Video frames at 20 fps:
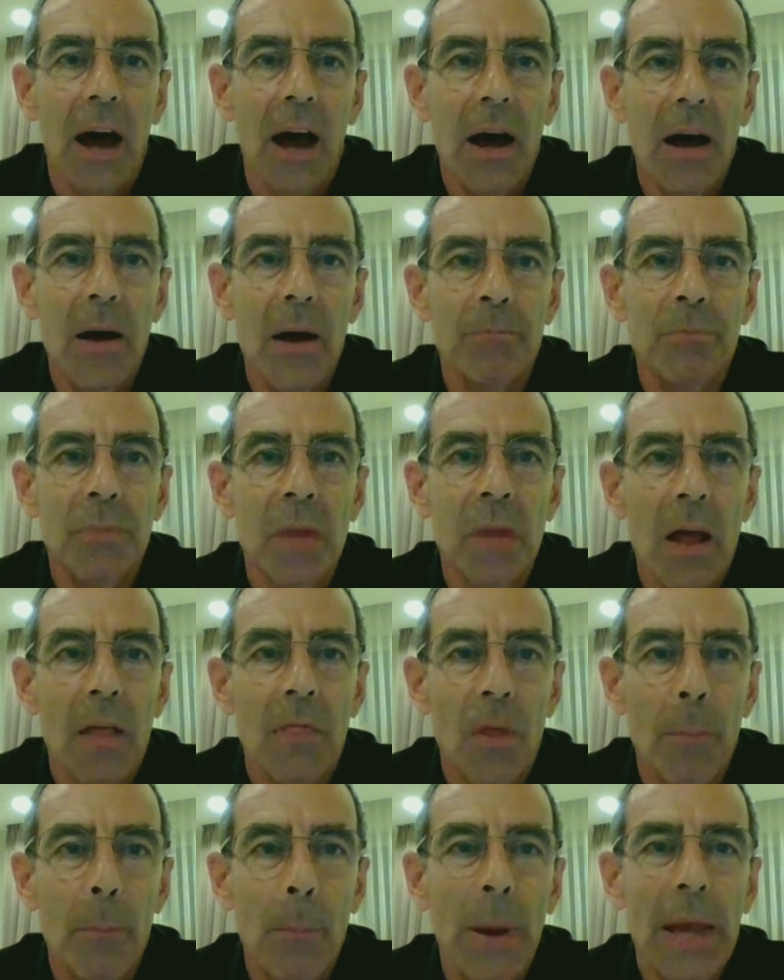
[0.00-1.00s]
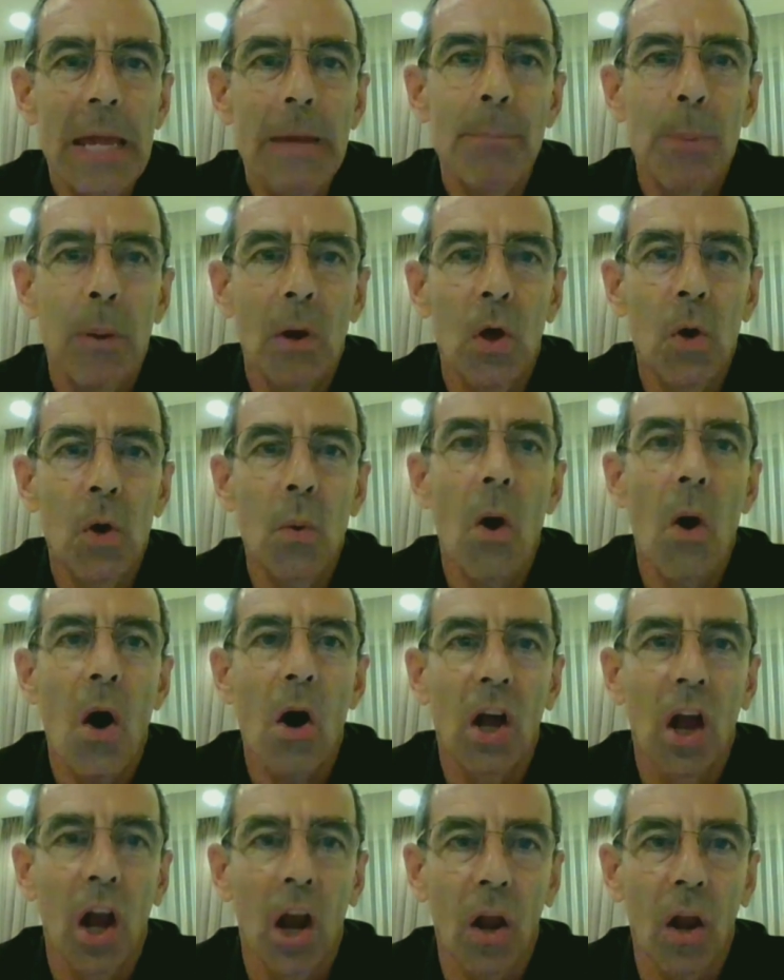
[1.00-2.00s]
Um, the people who
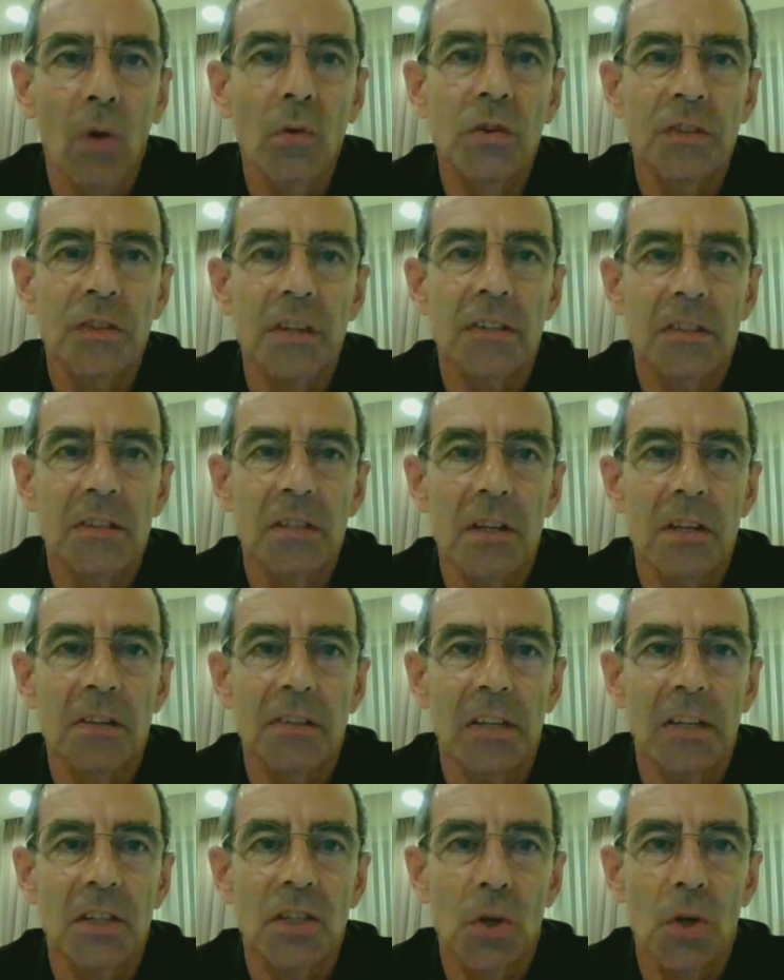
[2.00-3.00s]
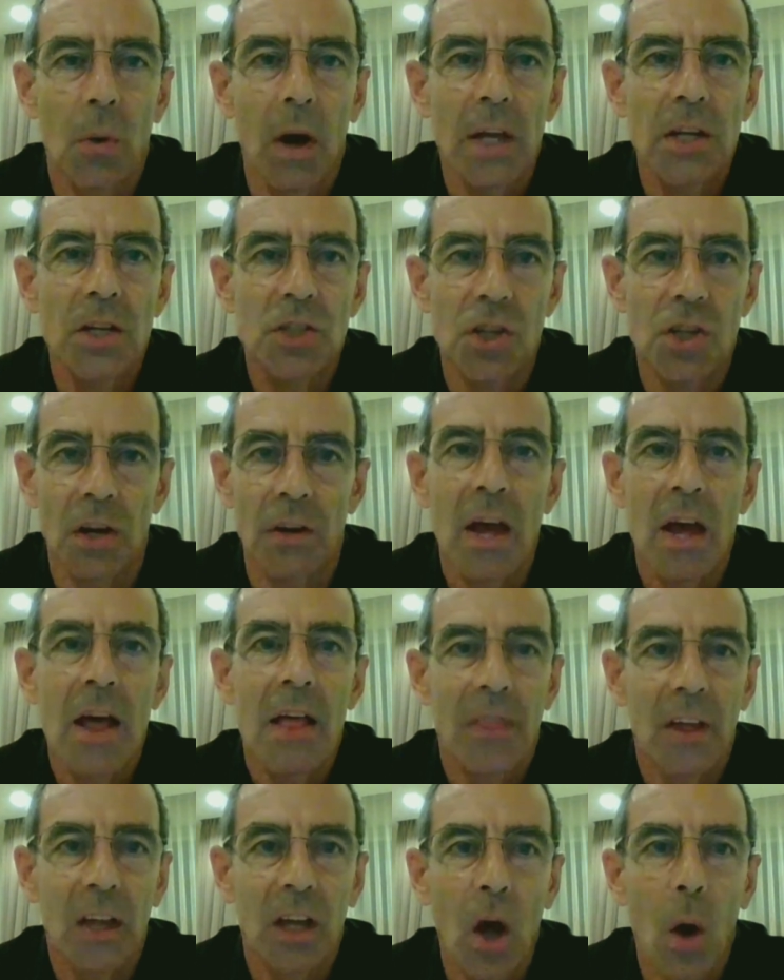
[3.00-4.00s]
are closest to the situation,
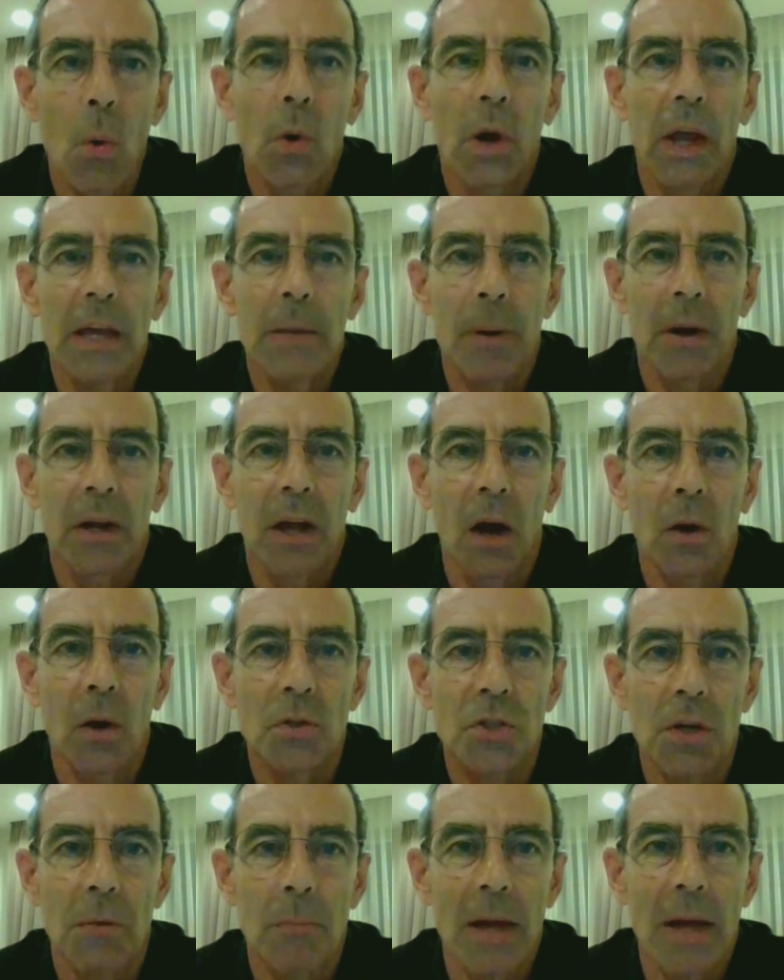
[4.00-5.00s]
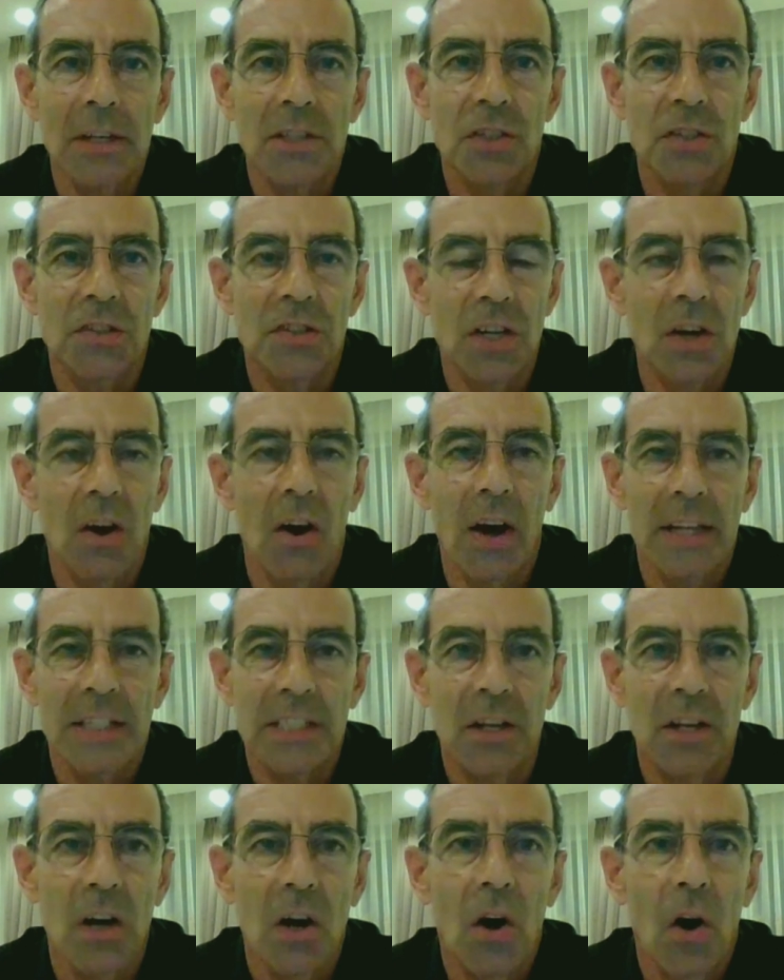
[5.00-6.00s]
the goalkeeper coach at Manchester
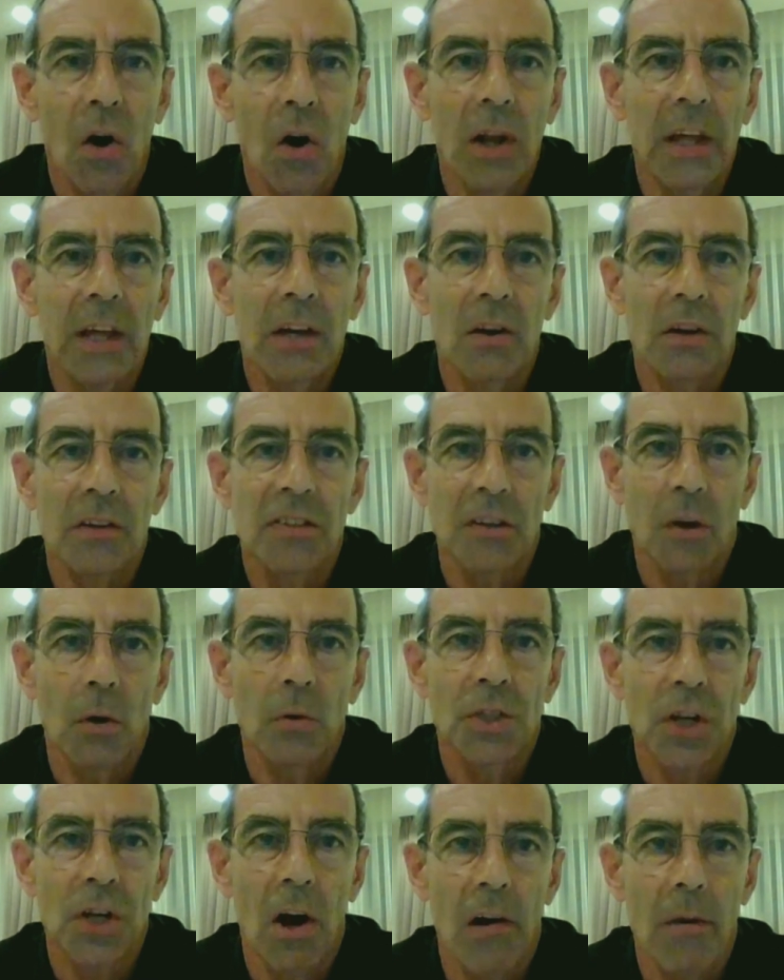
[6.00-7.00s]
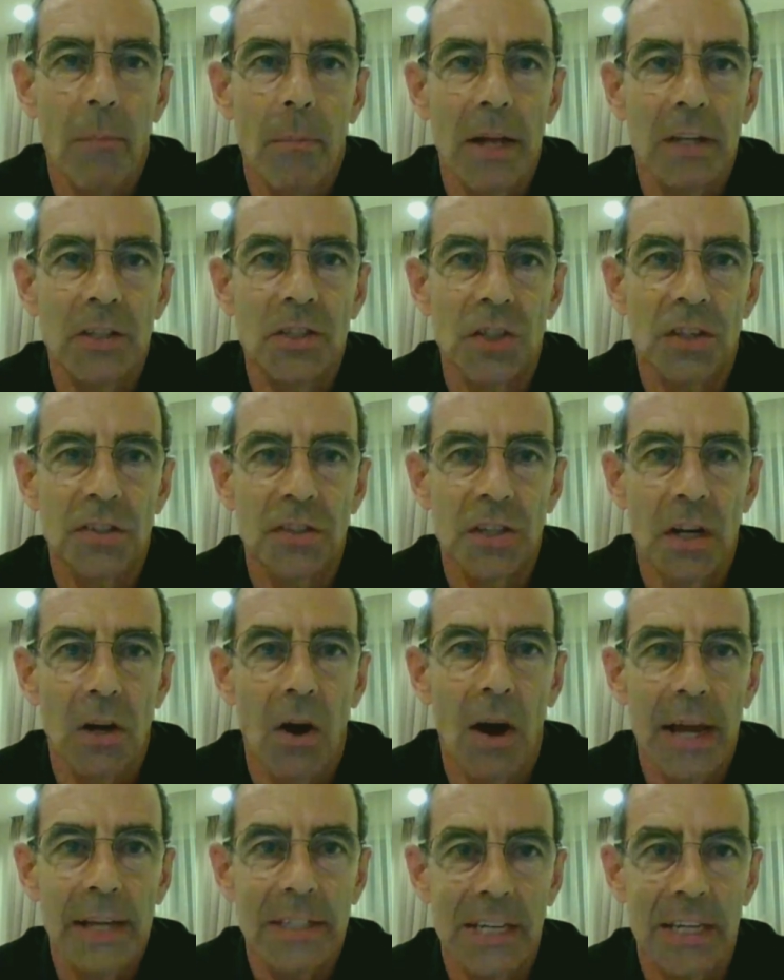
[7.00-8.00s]
United, Ole Gunnar Solskjaer at Manchester
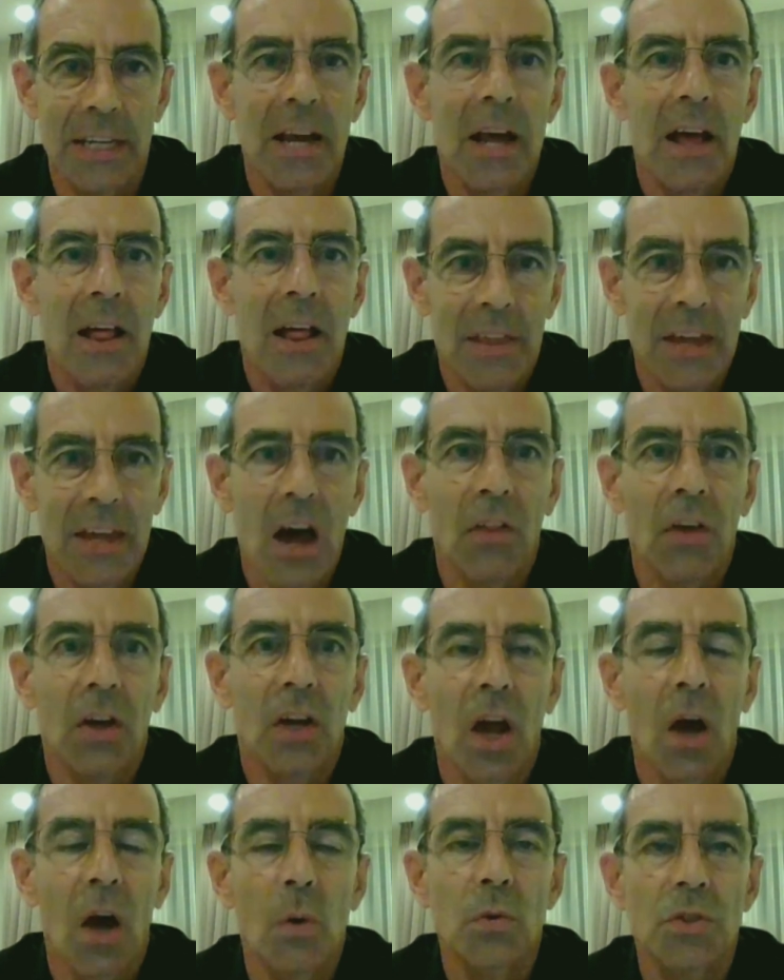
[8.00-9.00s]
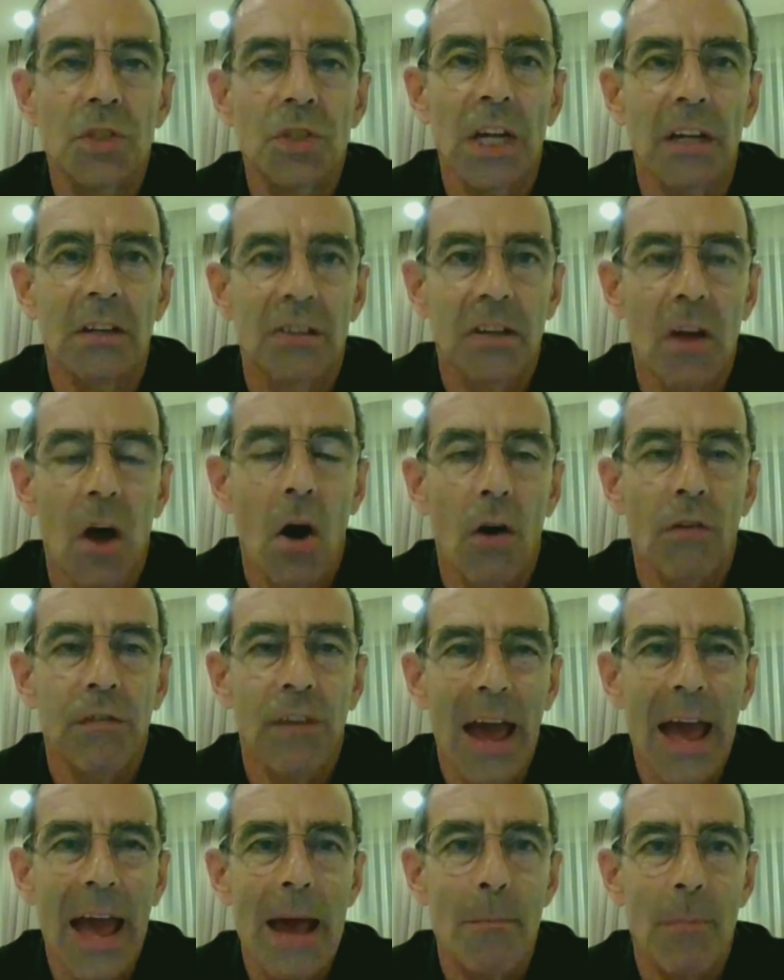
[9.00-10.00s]
United, the other coaching staff
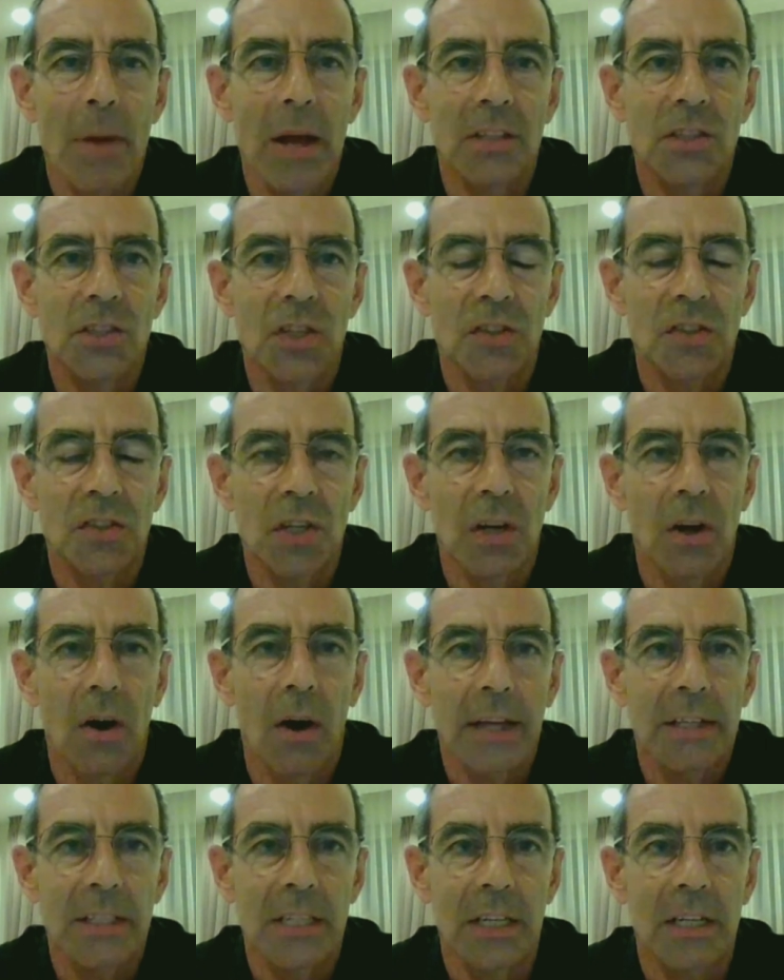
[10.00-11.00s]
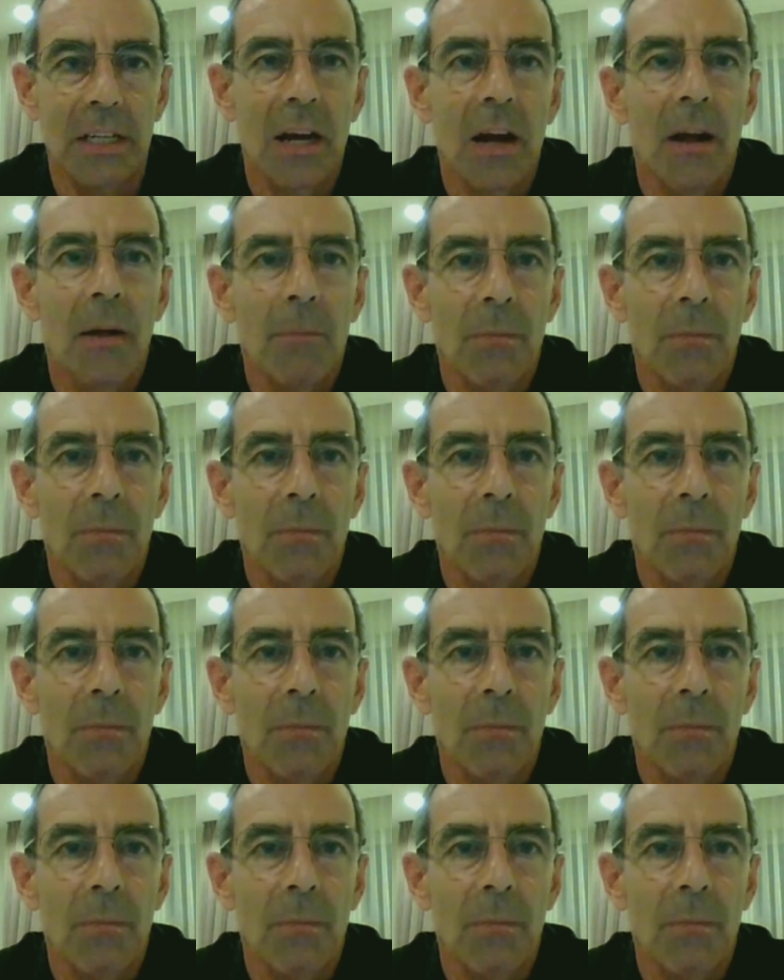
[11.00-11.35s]
at Manchester United,